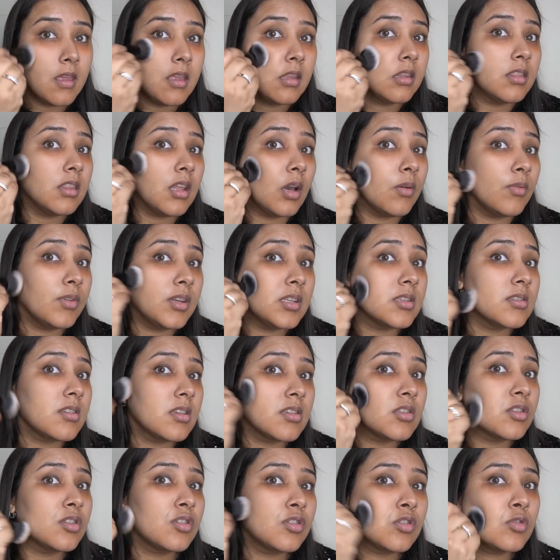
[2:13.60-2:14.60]
Now it is a
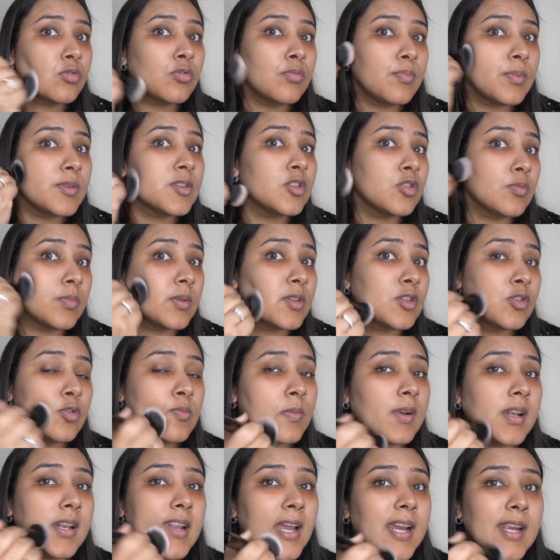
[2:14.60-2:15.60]

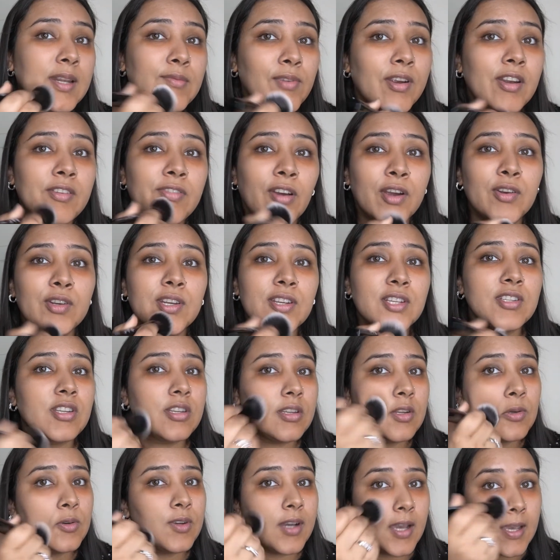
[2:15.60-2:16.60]
super lightweight
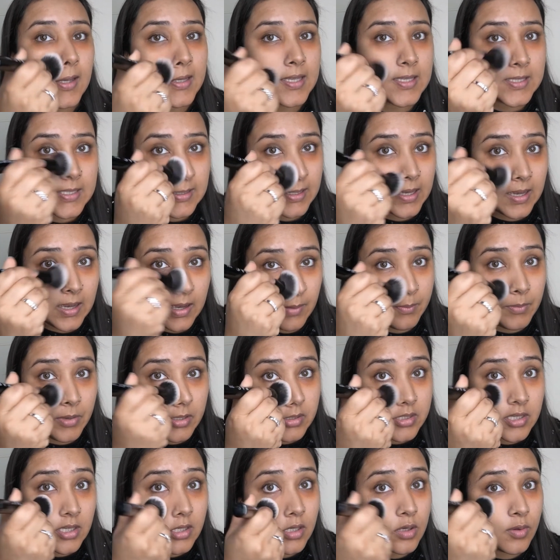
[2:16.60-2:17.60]
foundation, you guys. I
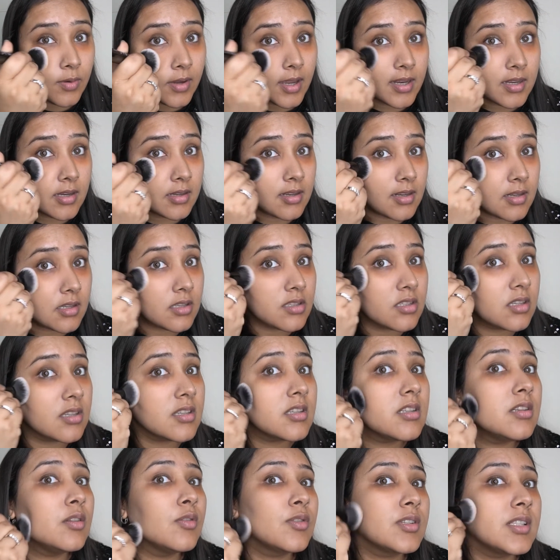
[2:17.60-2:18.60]
mean, just look at it. It
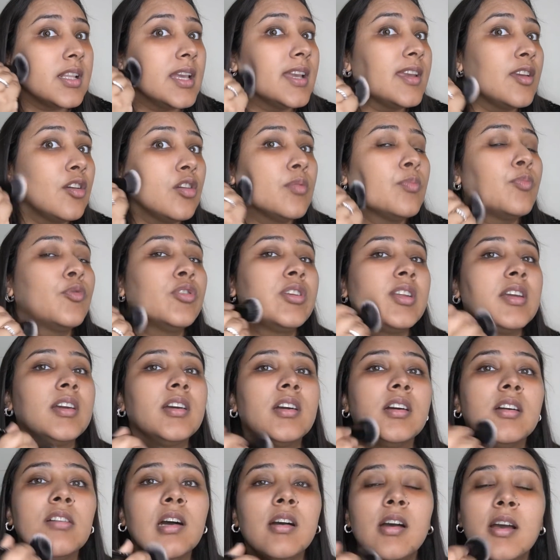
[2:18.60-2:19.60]
just looks like you're
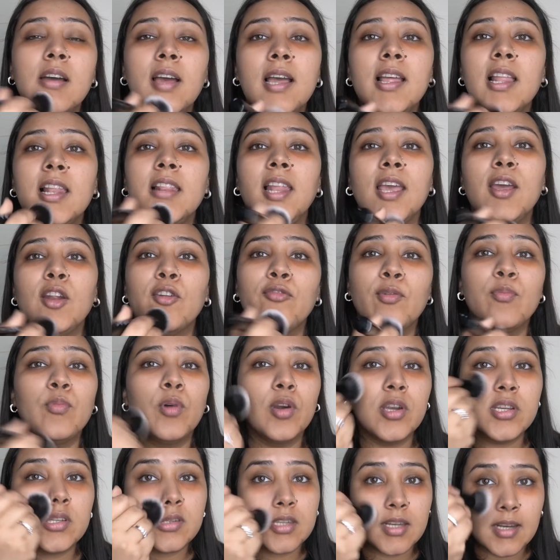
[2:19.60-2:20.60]
putting a layer of
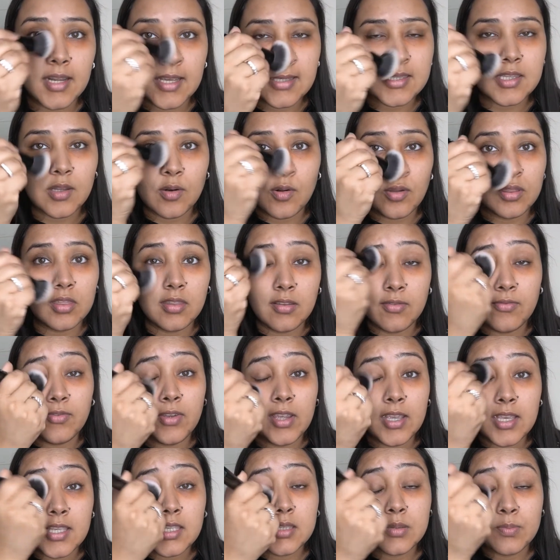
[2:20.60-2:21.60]
moisturizer on the
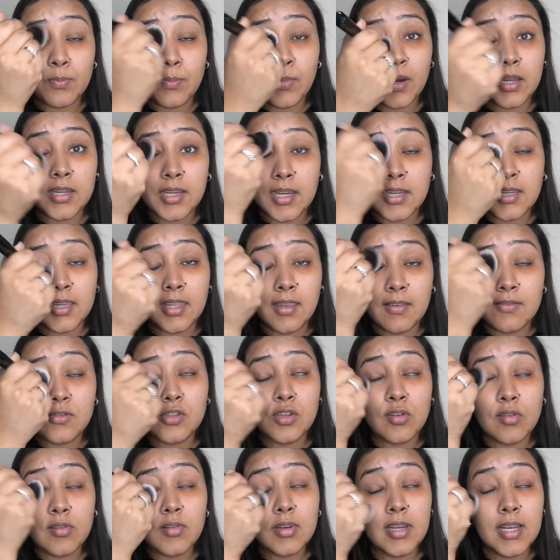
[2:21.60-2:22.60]
face, but it gives
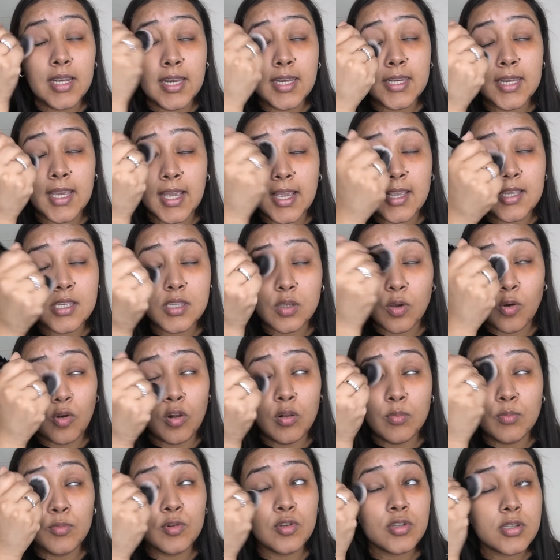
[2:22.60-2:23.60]
you a really nice,
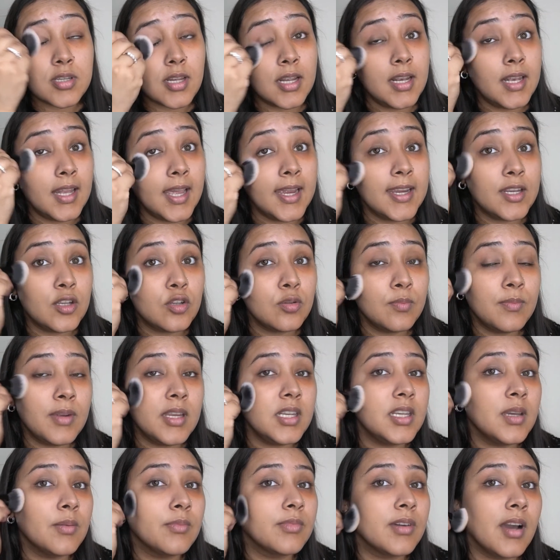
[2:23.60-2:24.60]
almost a light to
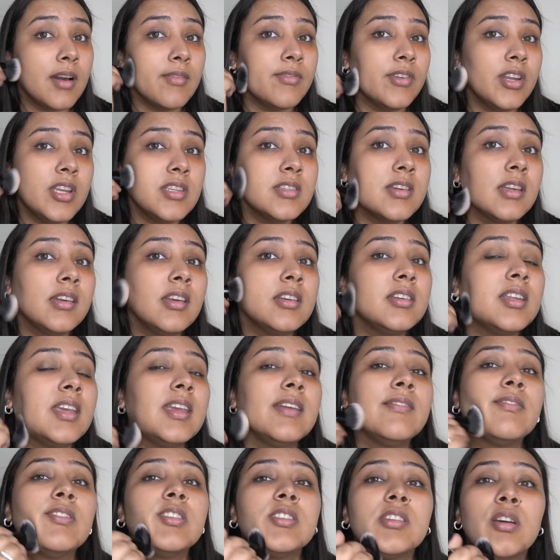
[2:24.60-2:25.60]
medium coverage, and it
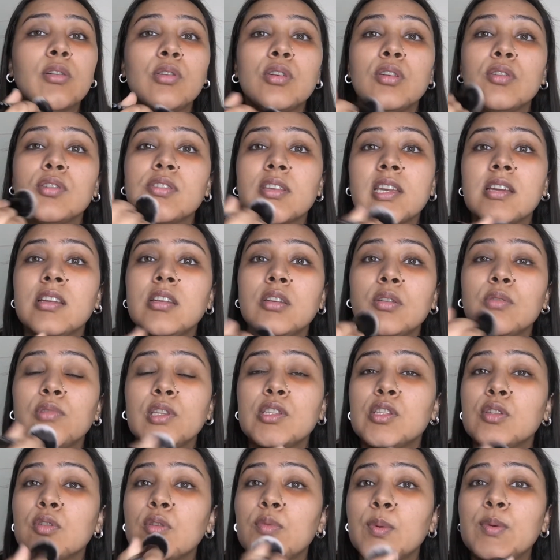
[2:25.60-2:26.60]
evens out your skin
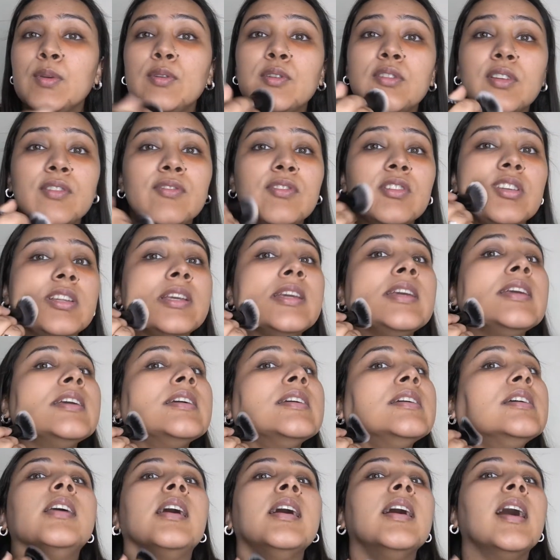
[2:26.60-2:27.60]
tone so beautifully,
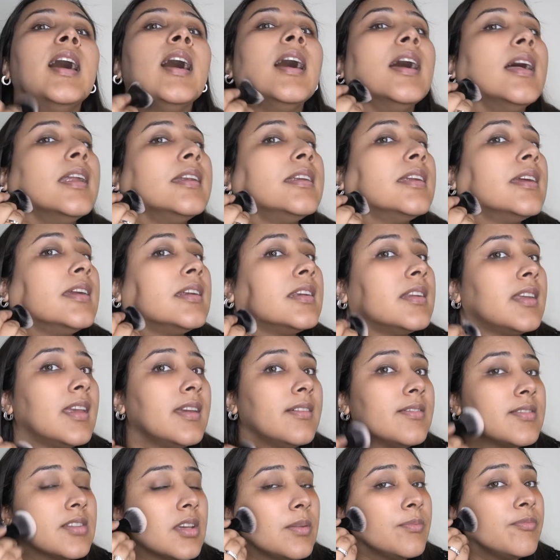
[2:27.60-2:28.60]
and it
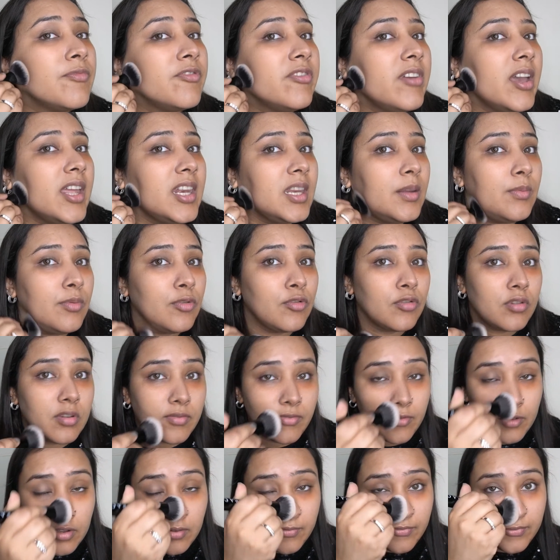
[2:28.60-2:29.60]
gives a very
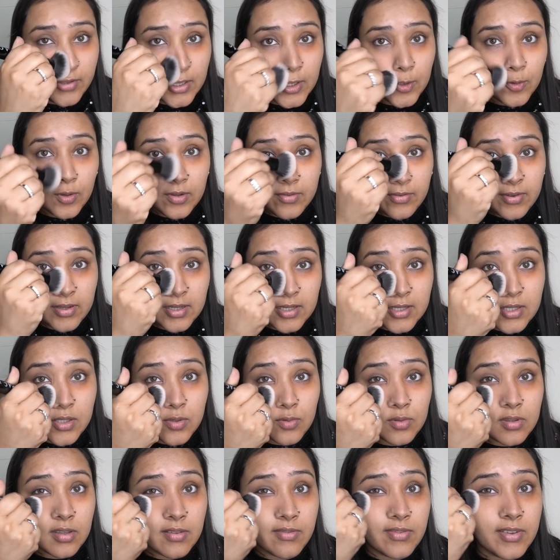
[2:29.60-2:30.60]
beautiful dewy finish
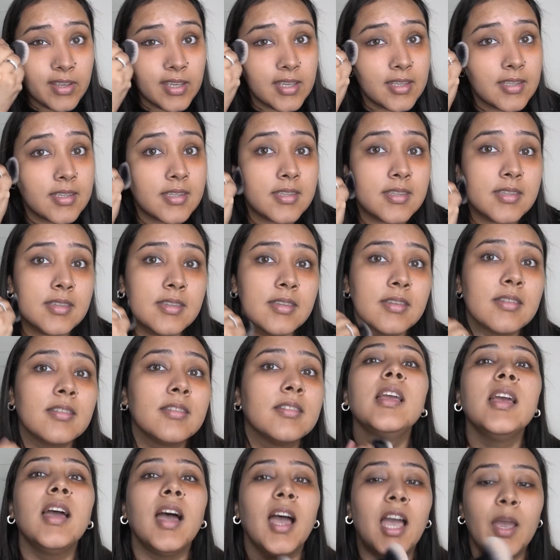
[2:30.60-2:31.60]
to the face.
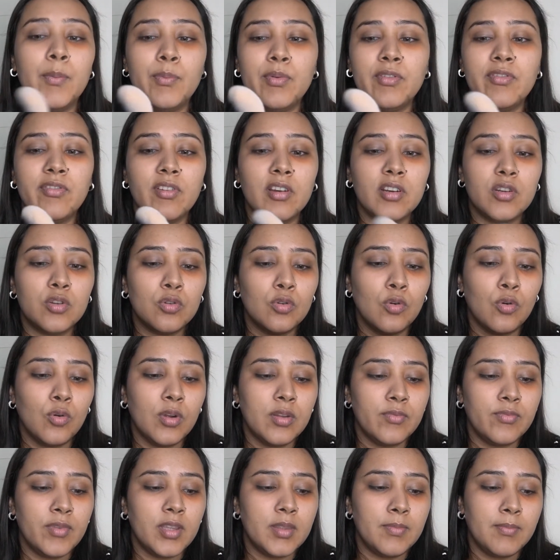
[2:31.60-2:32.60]
I prefer to go
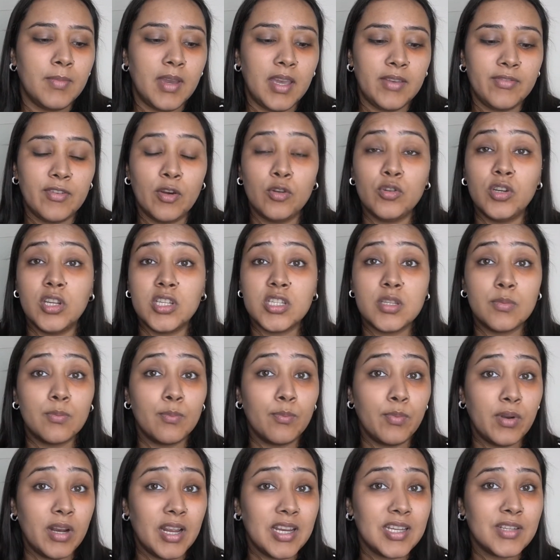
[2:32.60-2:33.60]
in with my
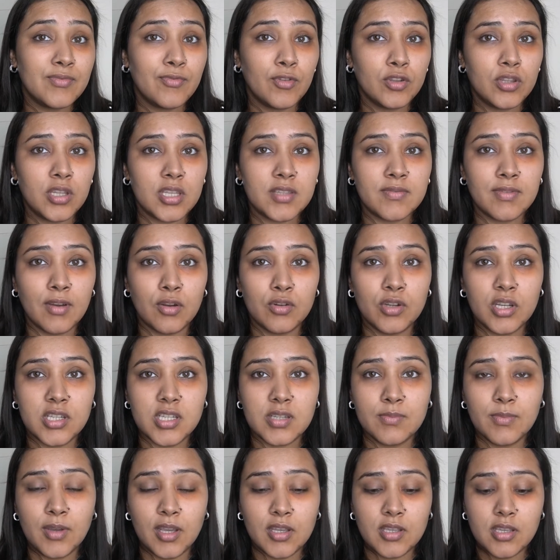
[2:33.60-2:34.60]
foundation brush for this
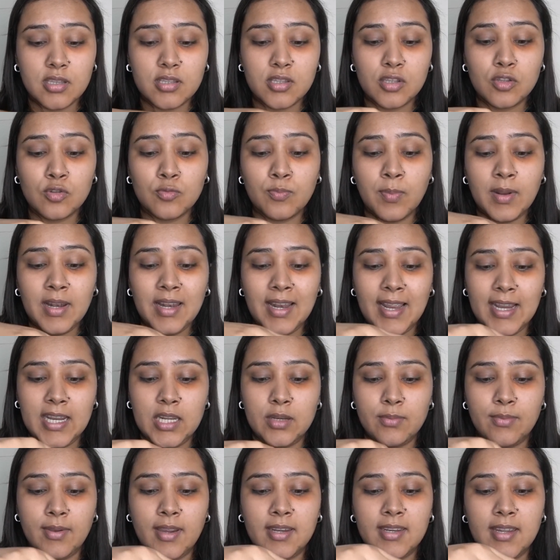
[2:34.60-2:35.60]
foundation because it's super
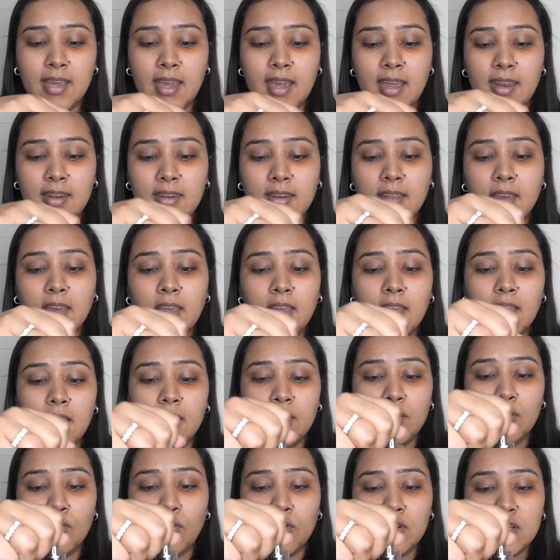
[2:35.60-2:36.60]
lightweight and
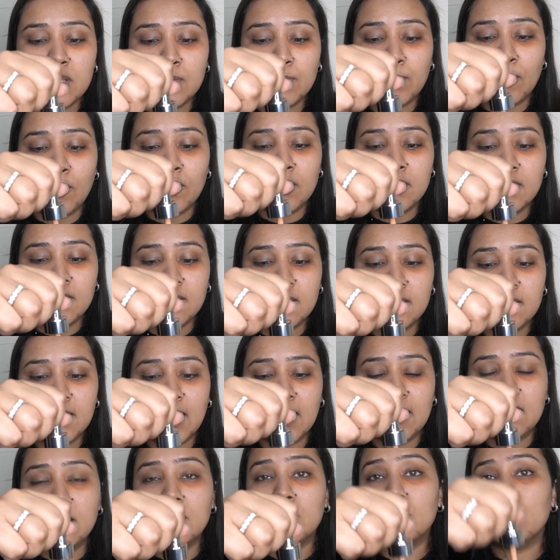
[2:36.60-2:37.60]
your sponge
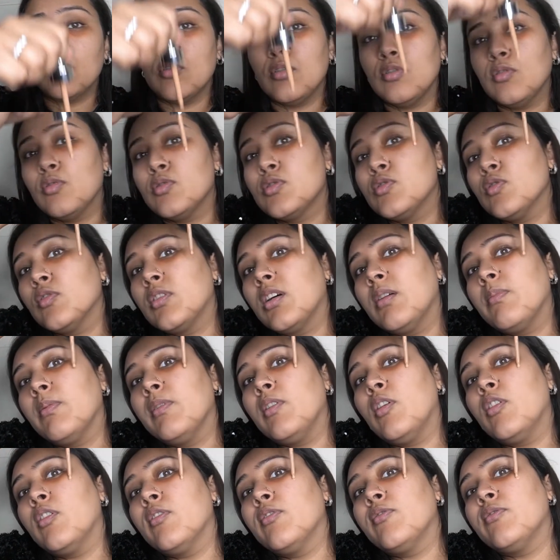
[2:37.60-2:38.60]
tends to, soak up a
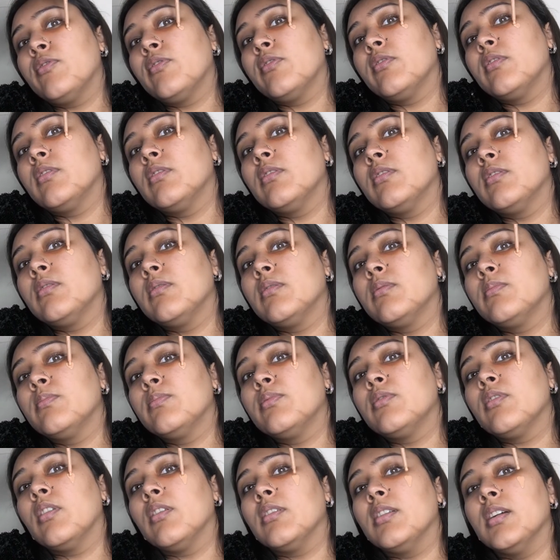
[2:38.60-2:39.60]
lot of
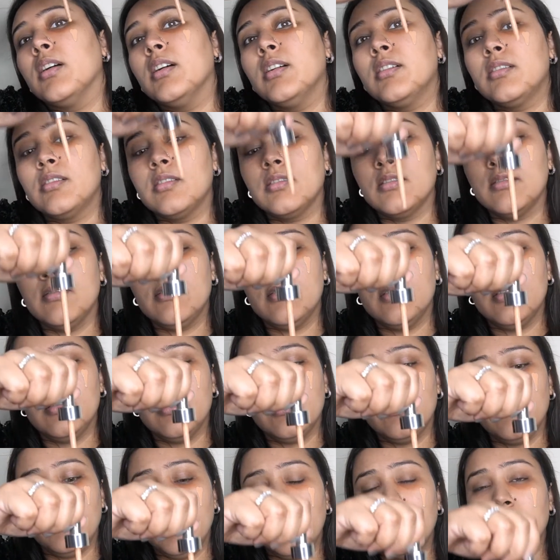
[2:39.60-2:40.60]
product
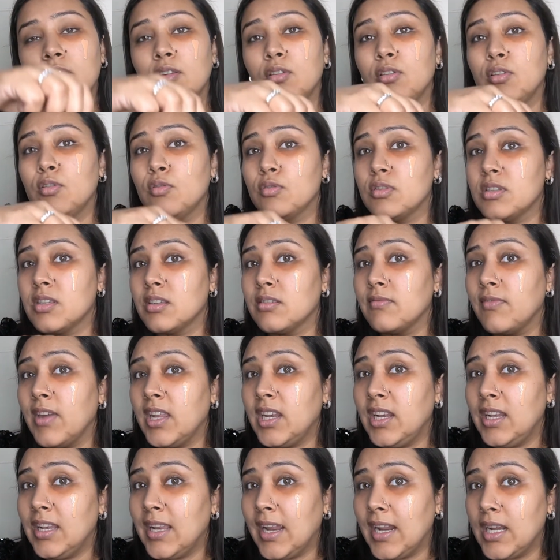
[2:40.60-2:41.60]
when you're using
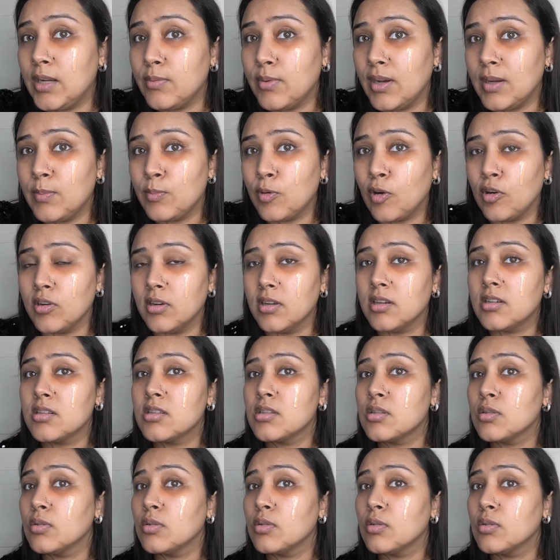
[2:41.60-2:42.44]
very lightweight product.